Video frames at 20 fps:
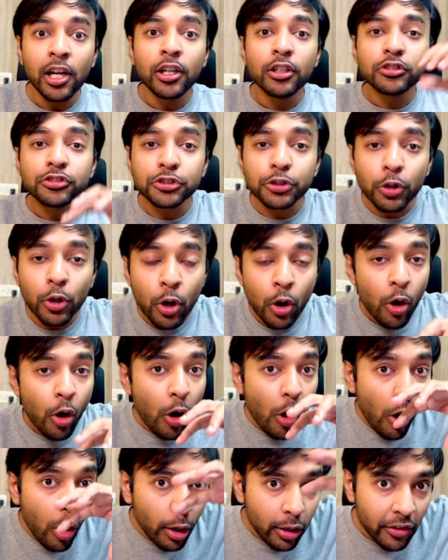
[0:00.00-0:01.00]
So
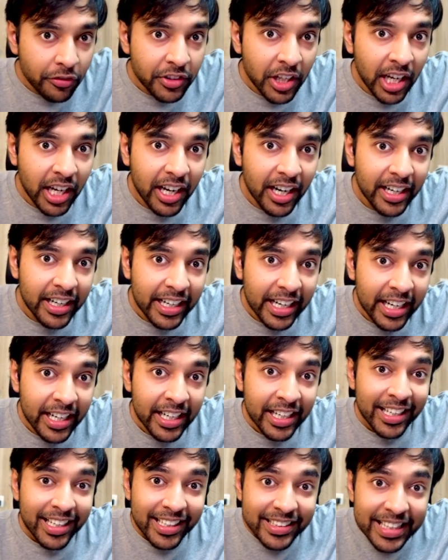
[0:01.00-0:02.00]
all of the content
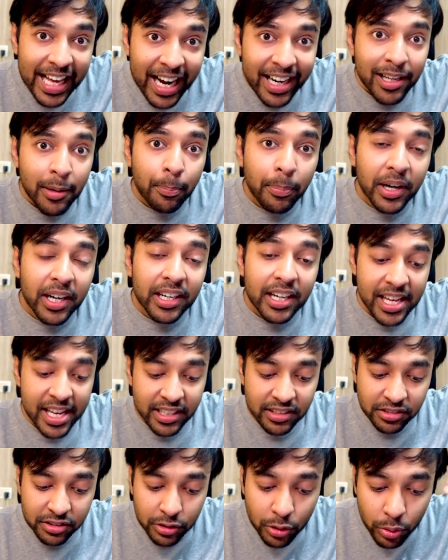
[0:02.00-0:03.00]
that
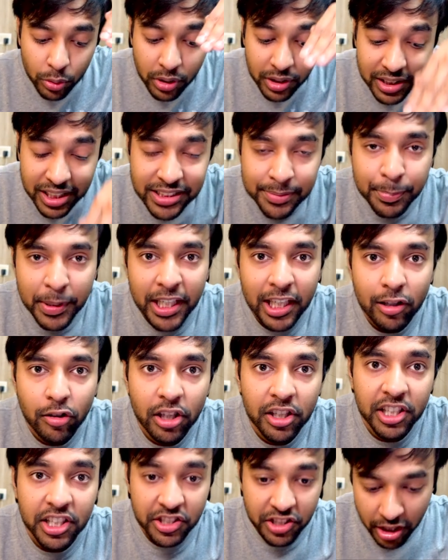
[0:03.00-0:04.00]
pertains to this particular
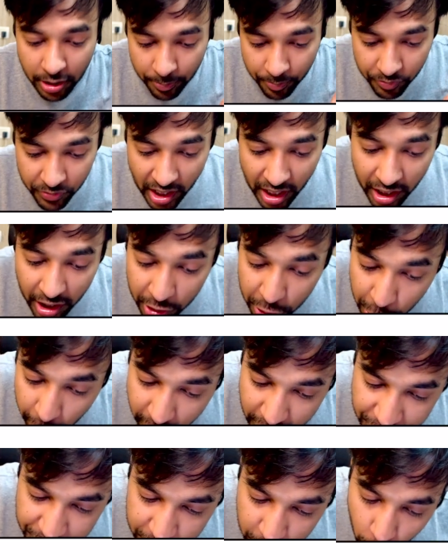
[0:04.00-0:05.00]
region, you
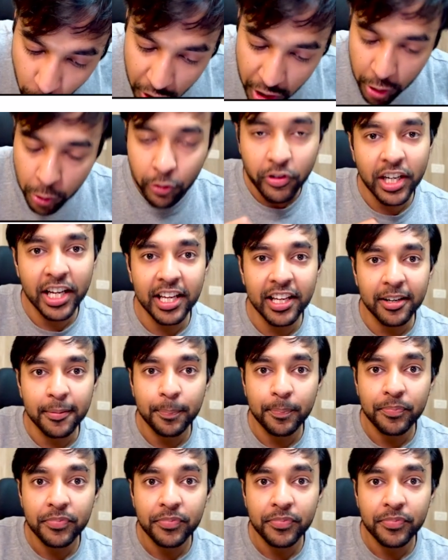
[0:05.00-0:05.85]
will store it over here.